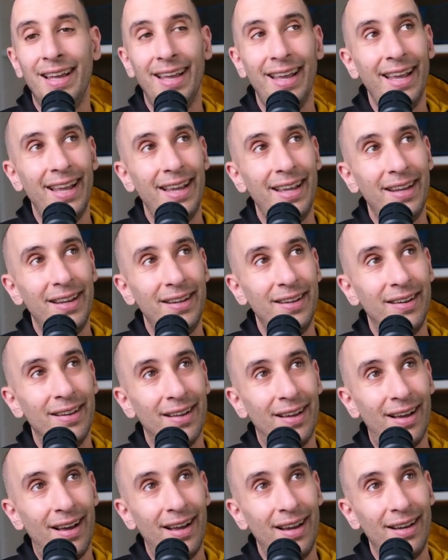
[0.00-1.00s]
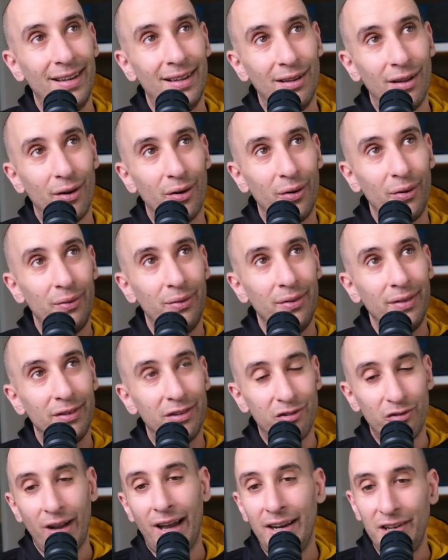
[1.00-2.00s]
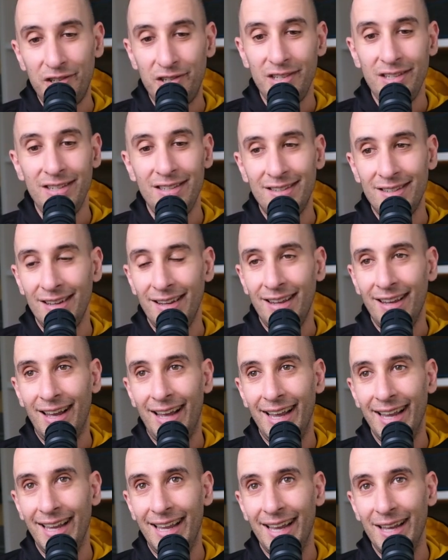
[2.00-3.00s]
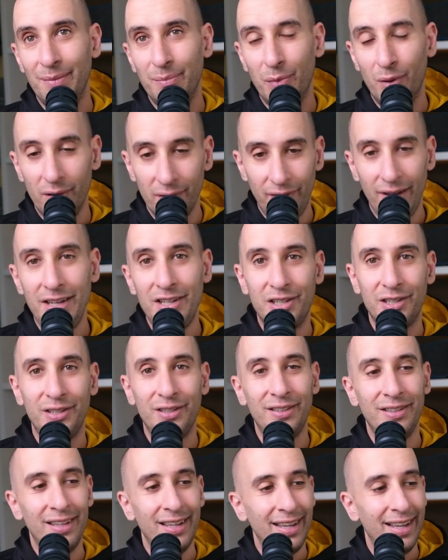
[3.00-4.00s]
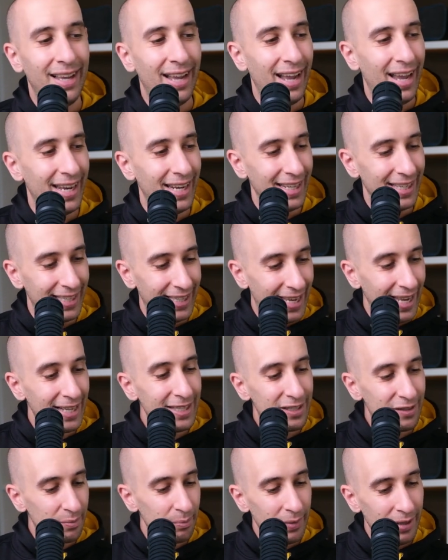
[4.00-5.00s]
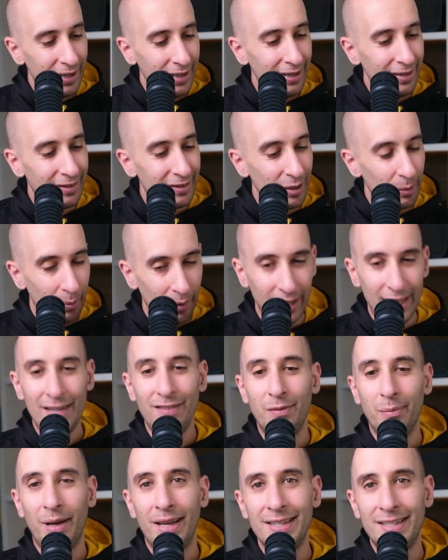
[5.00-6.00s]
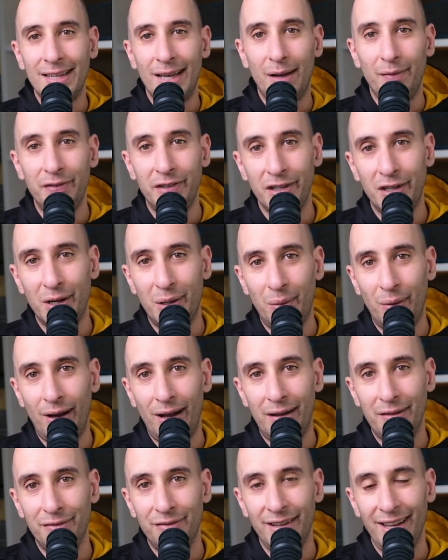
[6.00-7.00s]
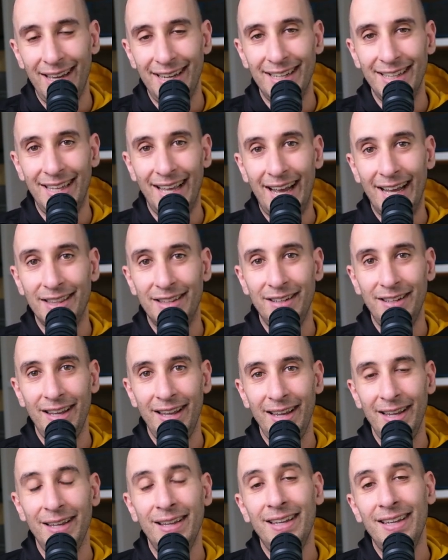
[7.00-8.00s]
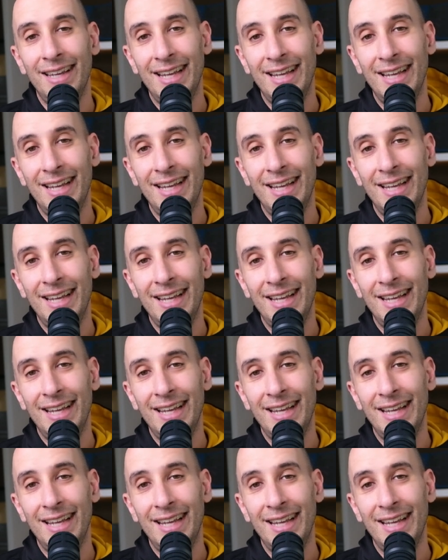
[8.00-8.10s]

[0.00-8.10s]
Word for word: And I learn strategies, I get motivation, and it gets me to believe in myself to go off and attack the day.